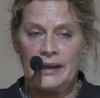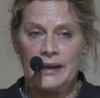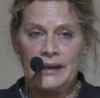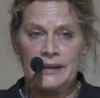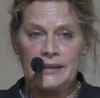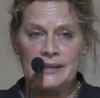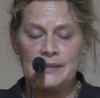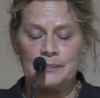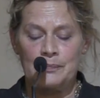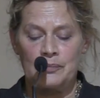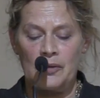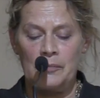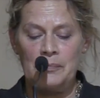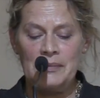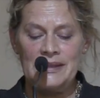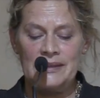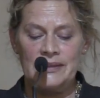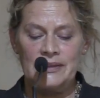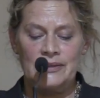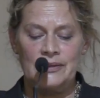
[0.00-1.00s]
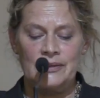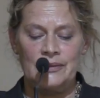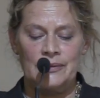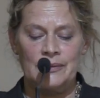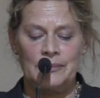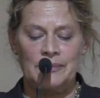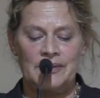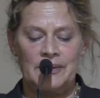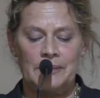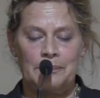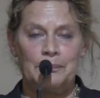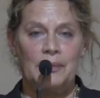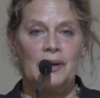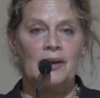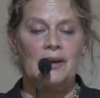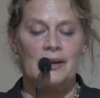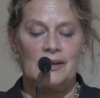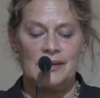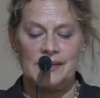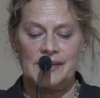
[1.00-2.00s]
and it's probably to do with the
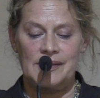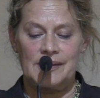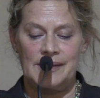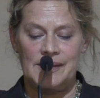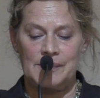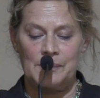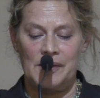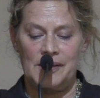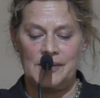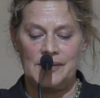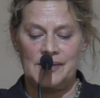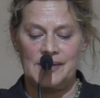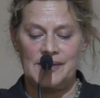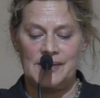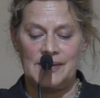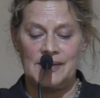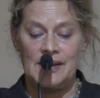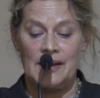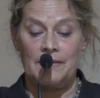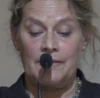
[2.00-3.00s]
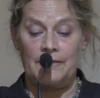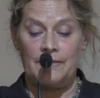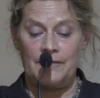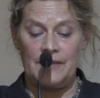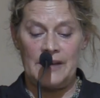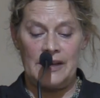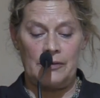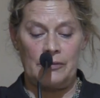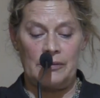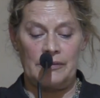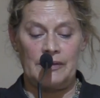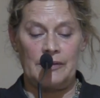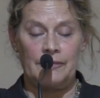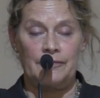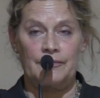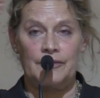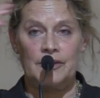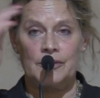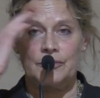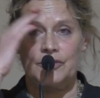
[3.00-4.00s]
past as much as fear of the
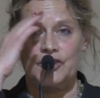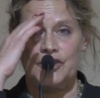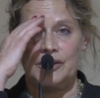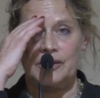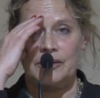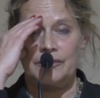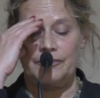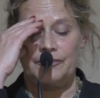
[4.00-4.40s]
future.